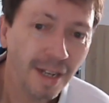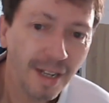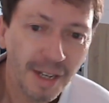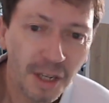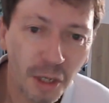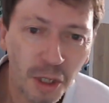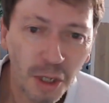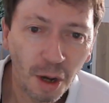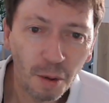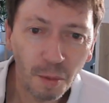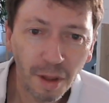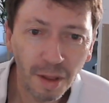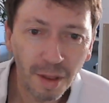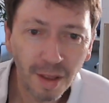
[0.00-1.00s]
You start
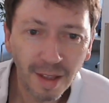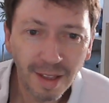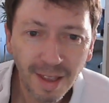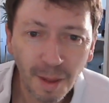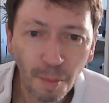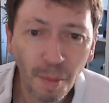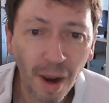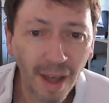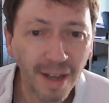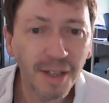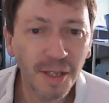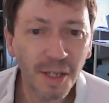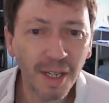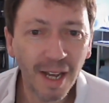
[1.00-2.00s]
with the
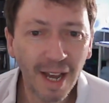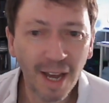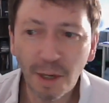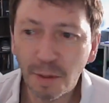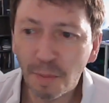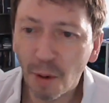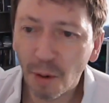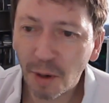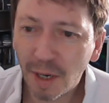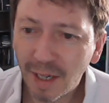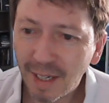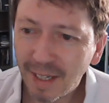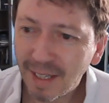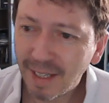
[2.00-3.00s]
Player's Handbook.
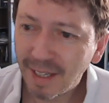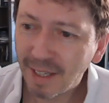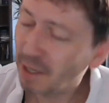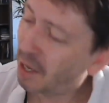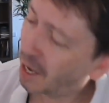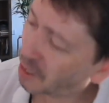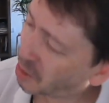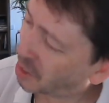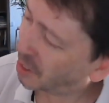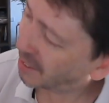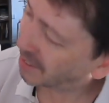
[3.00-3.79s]
Yes,